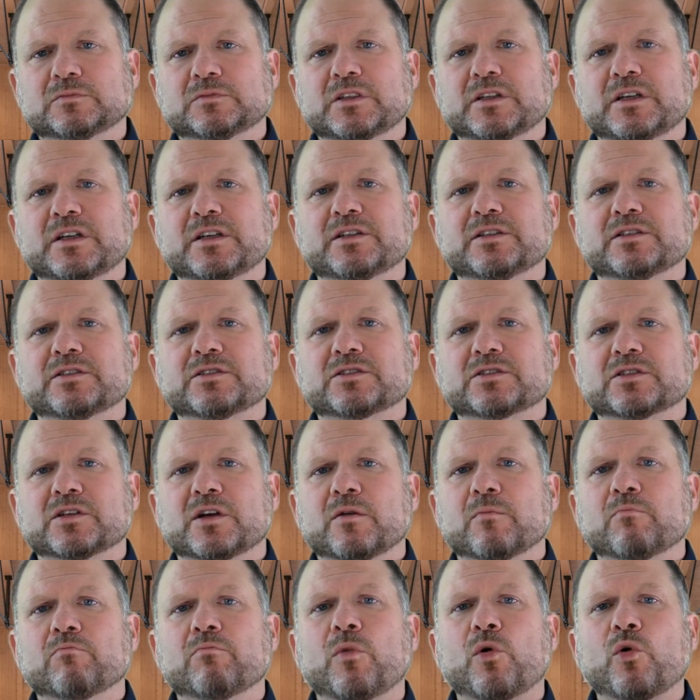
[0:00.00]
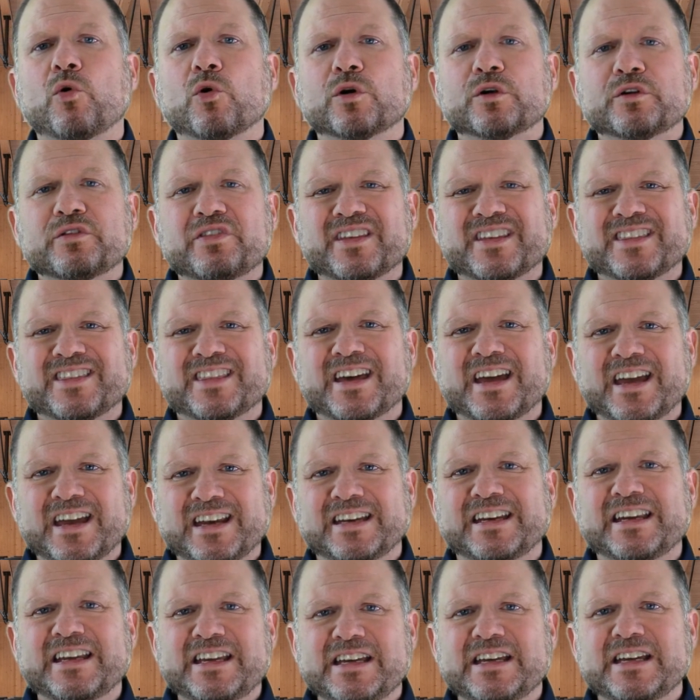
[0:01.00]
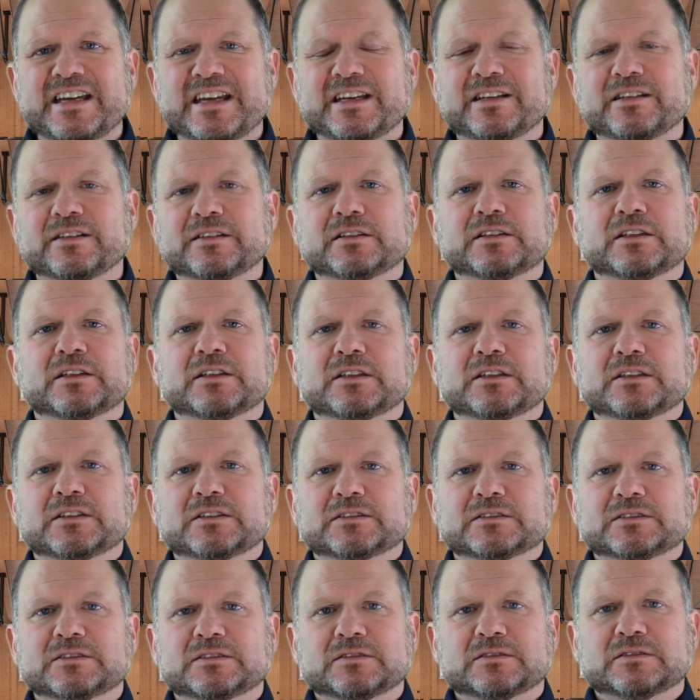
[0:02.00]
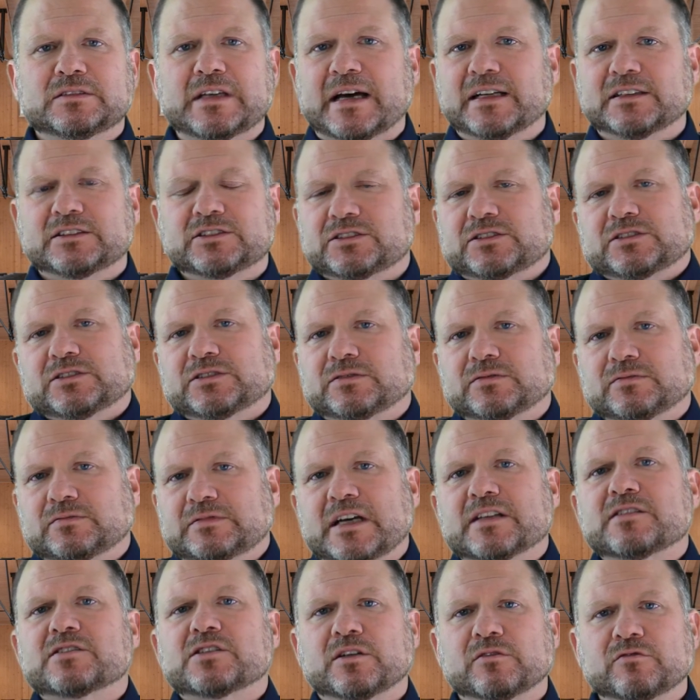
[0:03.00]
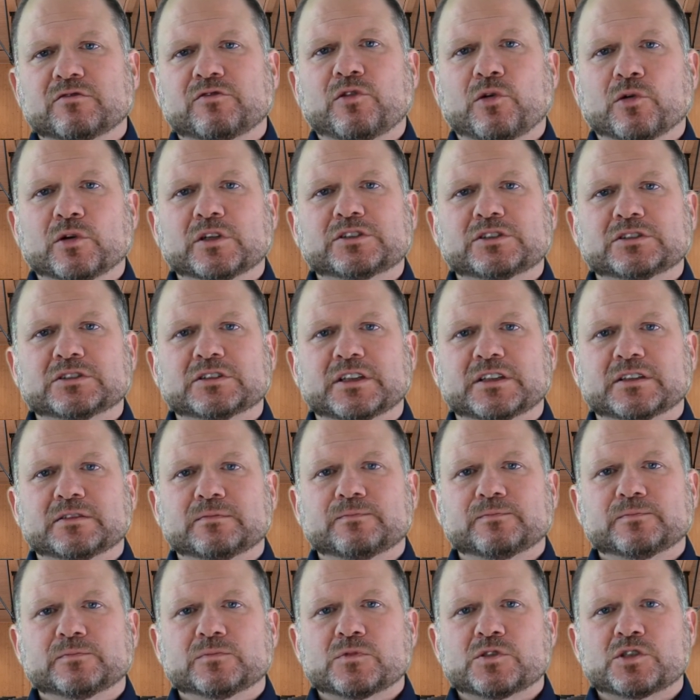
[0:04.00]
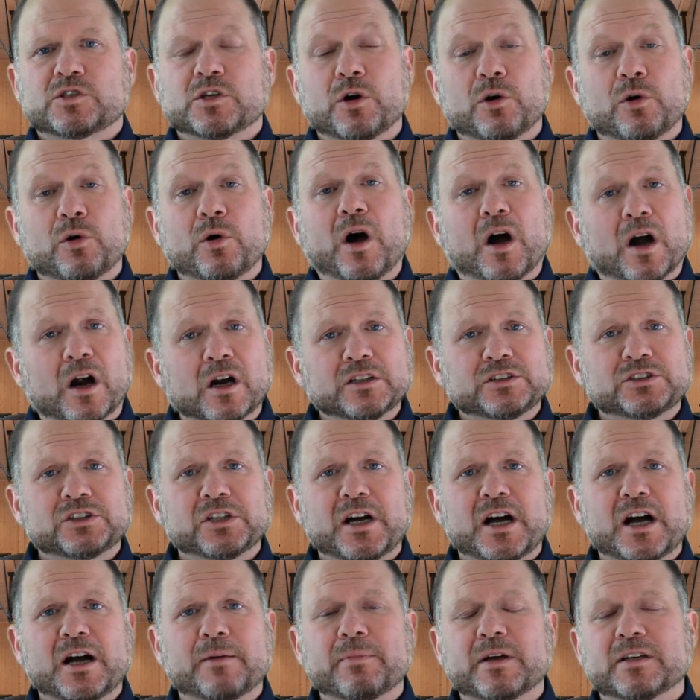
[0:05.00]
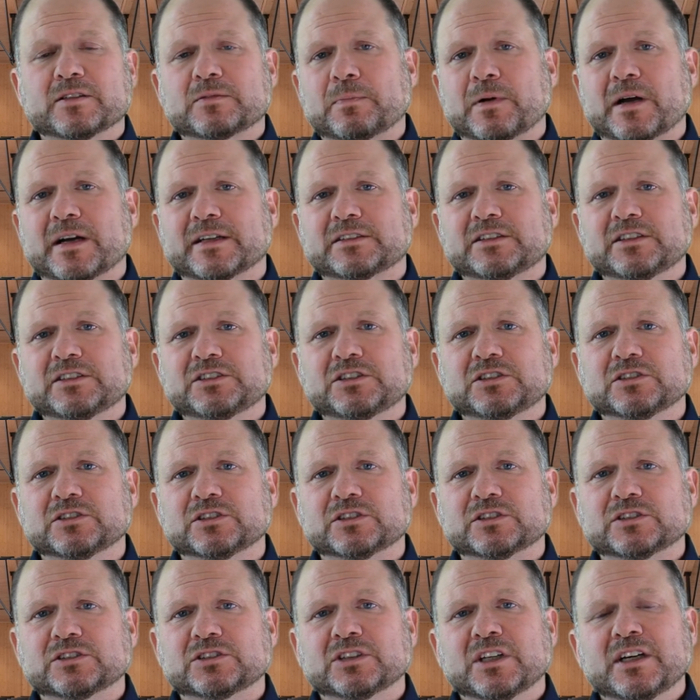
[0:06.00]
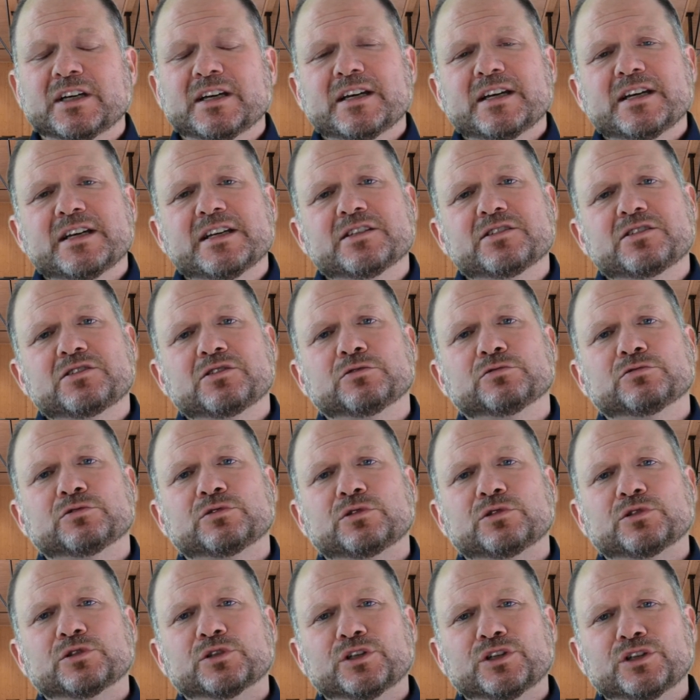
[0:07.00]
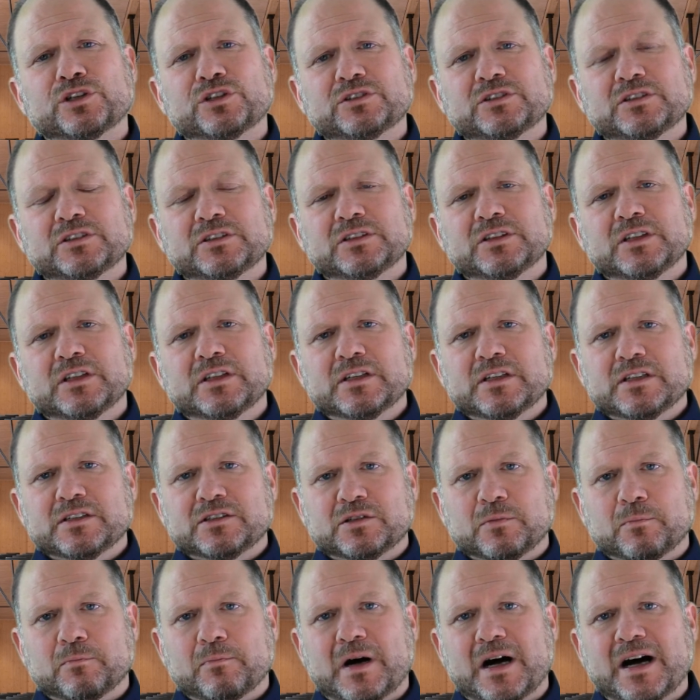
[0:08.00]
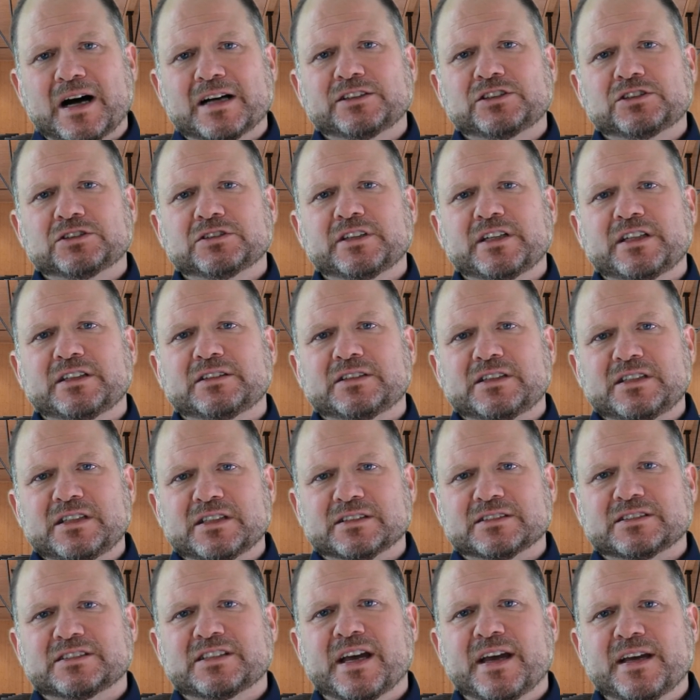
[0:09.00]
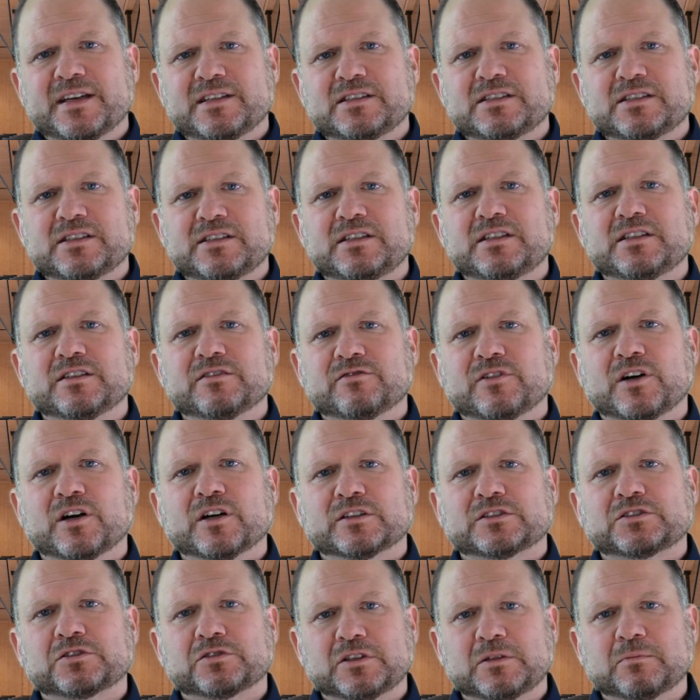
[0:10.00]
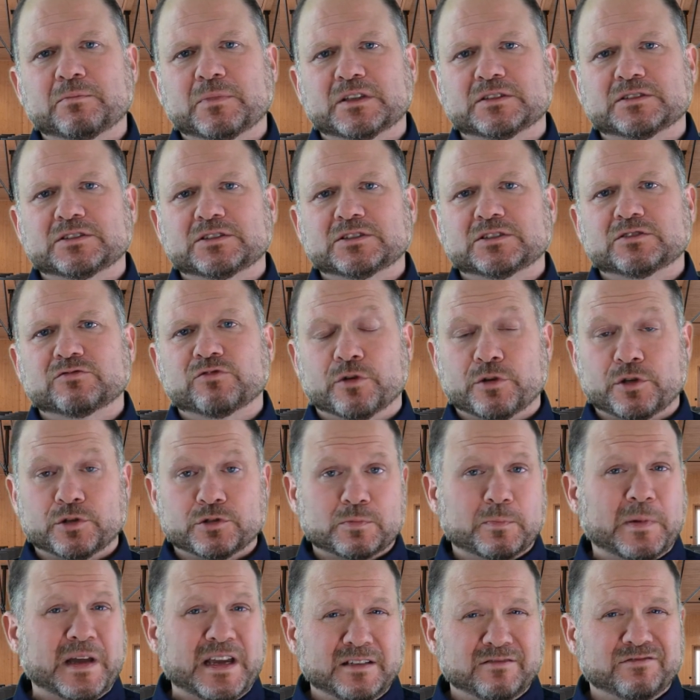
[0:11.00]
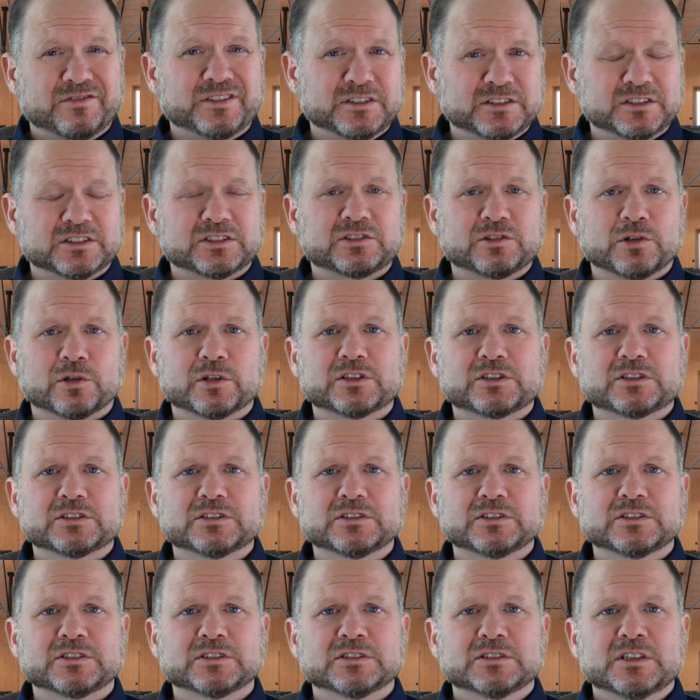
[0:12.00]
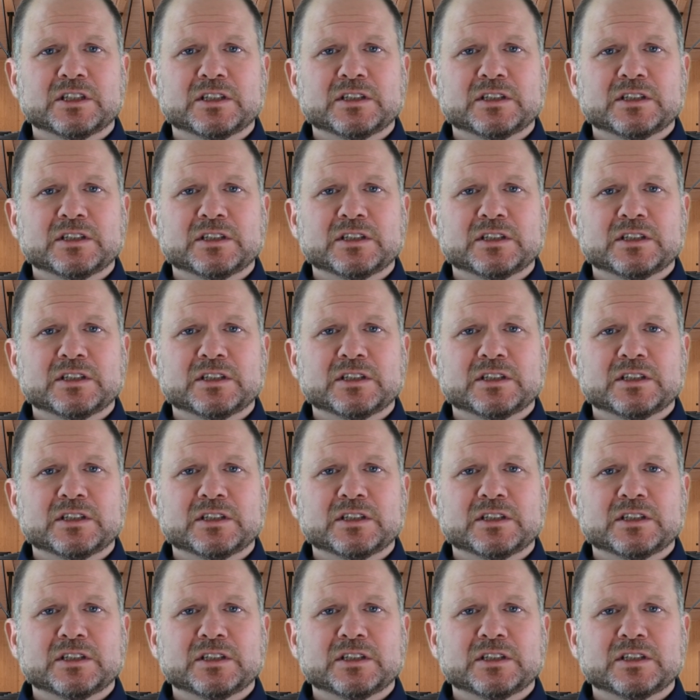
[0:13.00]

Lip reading: is more than they need, that's unfortunate. So our job as practitioners is to learn to modulate the intensity of our treatments for those painful distortions